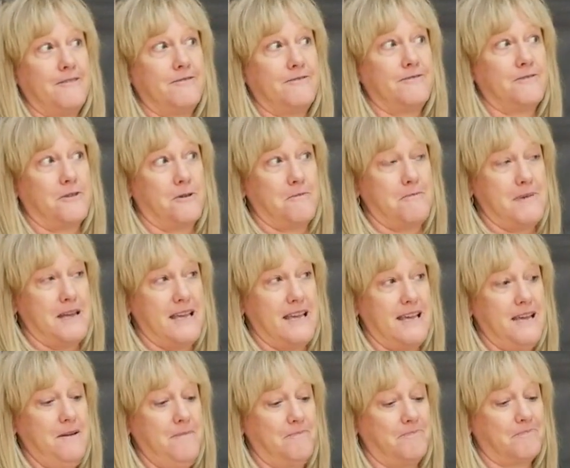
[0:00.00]
for
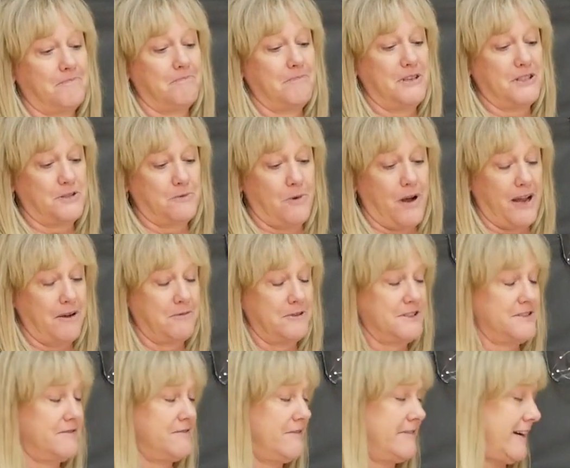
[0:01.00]
me. Miss White
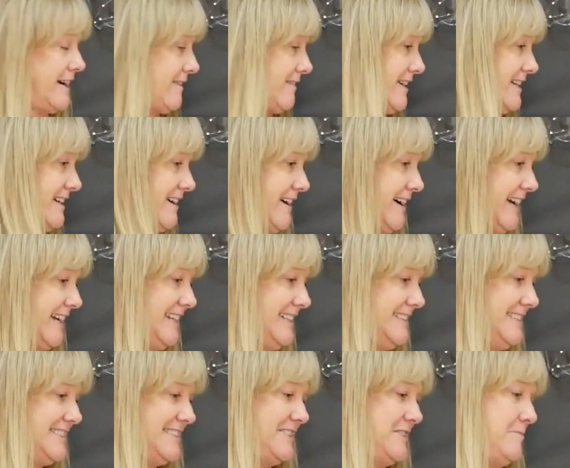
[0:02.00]
was very
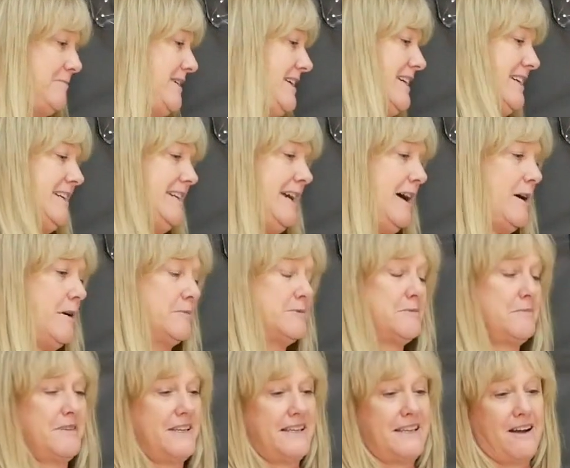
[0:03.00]
kind to me and helped
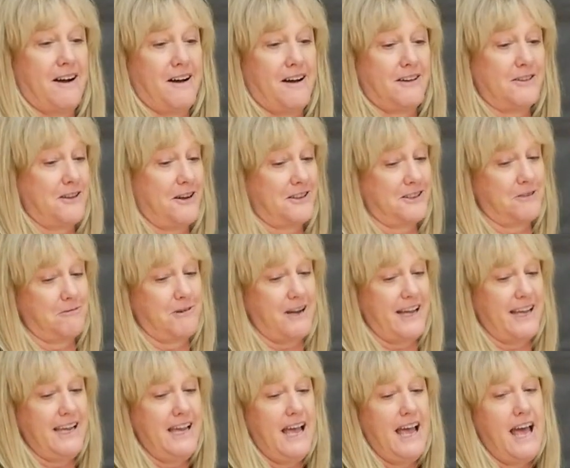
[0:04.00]
me along the
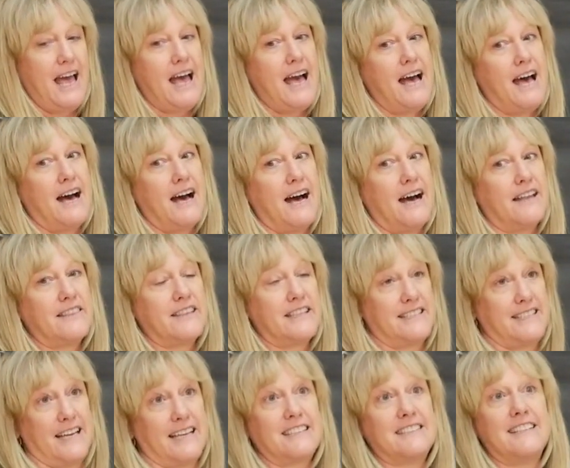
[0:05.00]
way. The
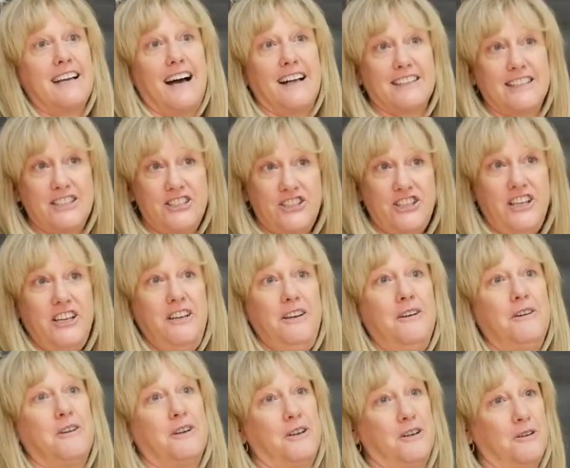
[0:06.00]
technology
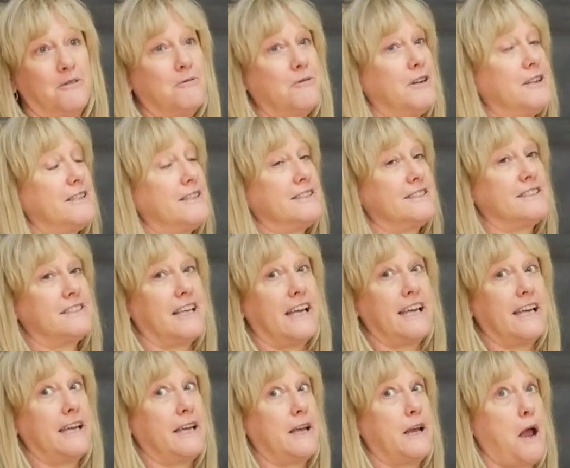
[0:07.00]
was
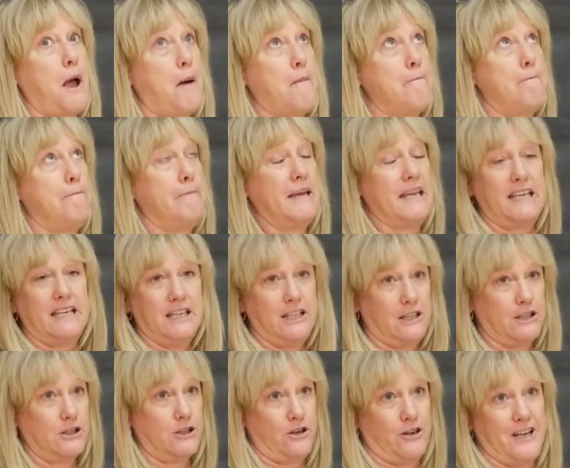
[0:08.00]
a big
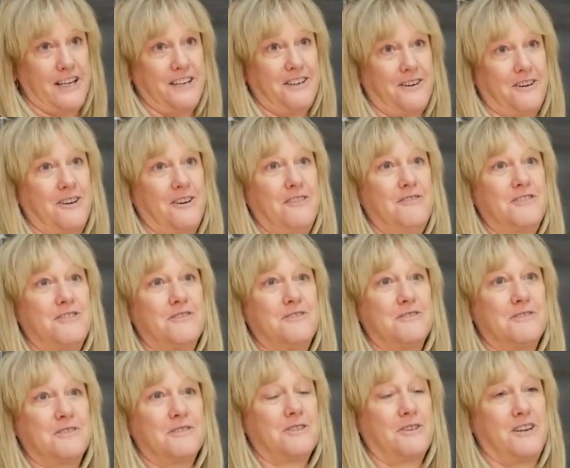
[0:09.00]
learning curve,
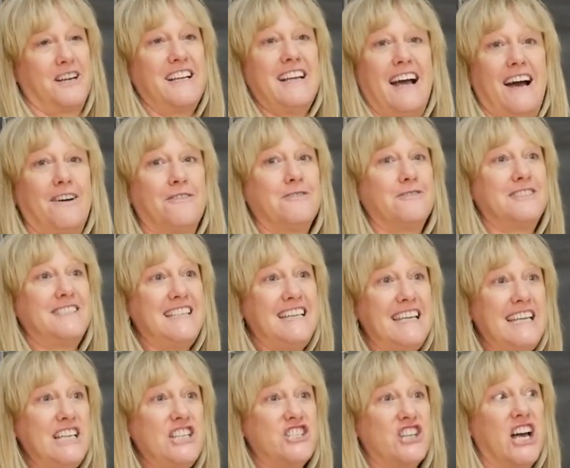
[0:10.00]
learning how to
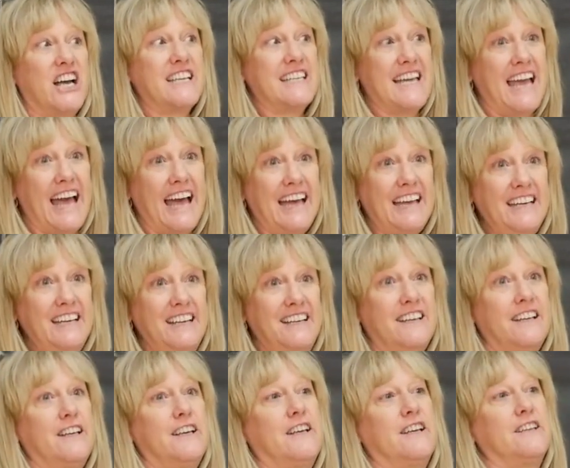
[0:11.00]
teach again
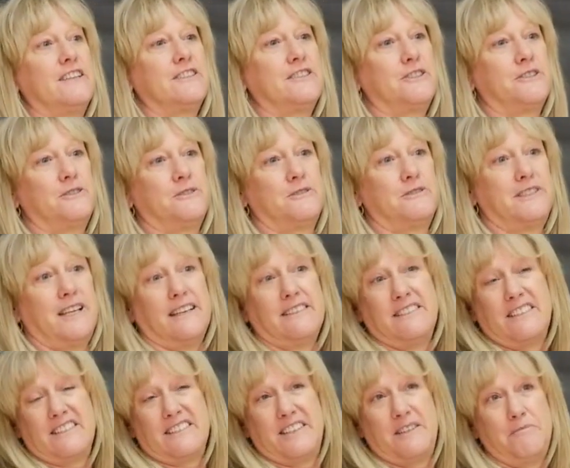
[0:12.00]
to
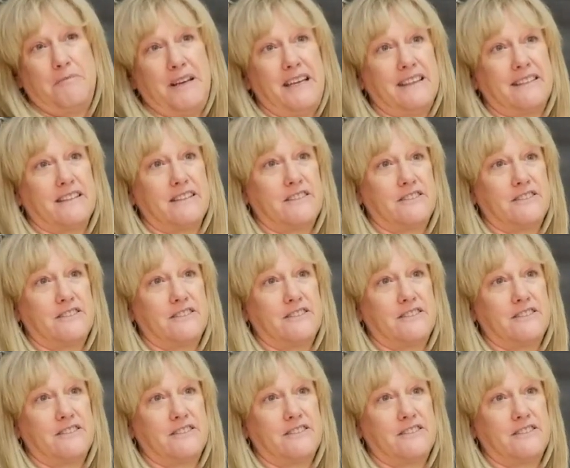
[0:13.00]
technically meet the